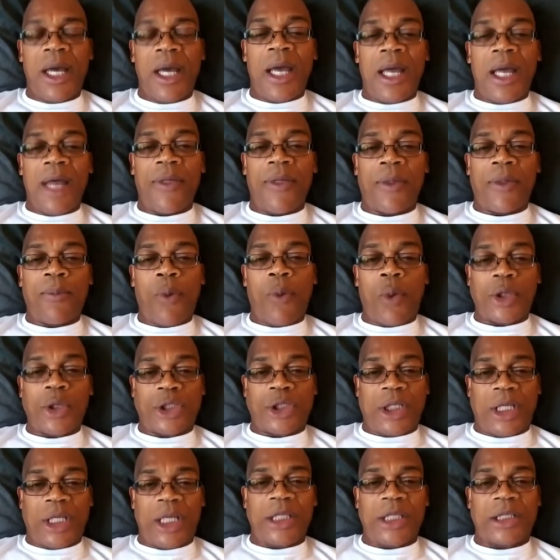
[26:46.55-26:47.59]
in the
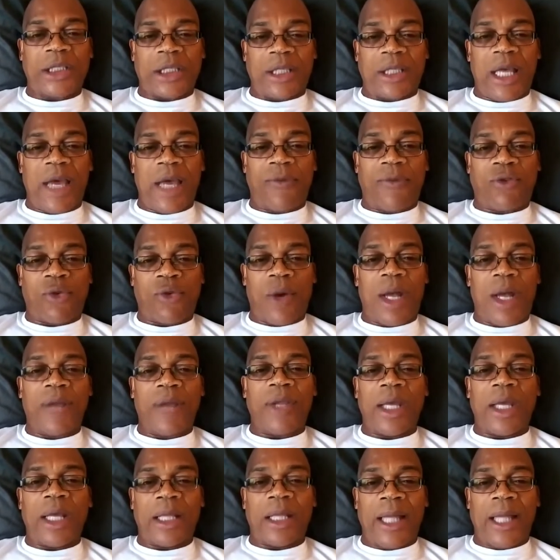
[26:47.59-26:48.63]
Portuguese slave trade,
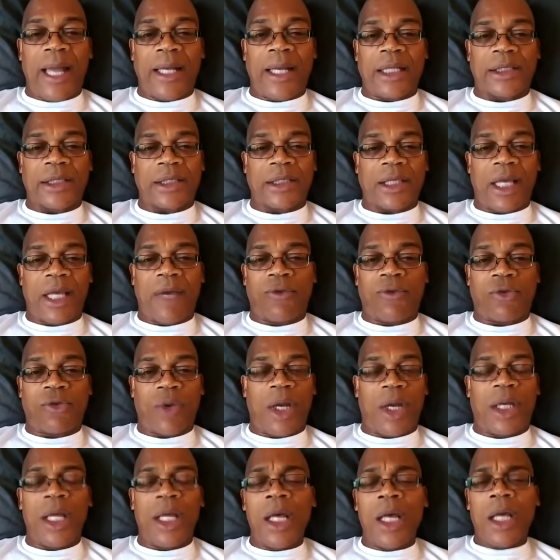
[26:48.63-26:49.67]
the Atlantic slave
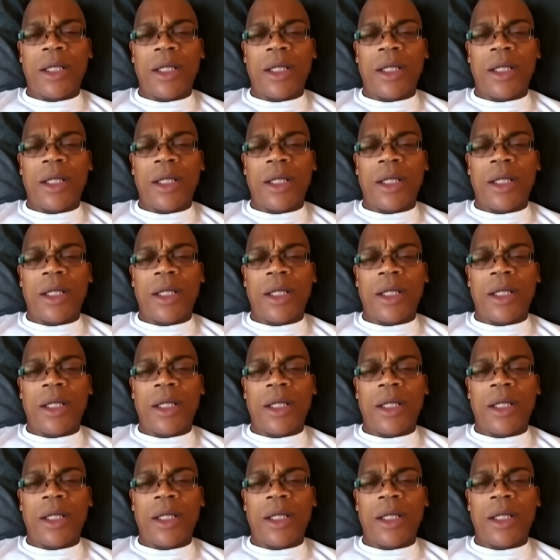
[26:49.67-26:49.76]
trade.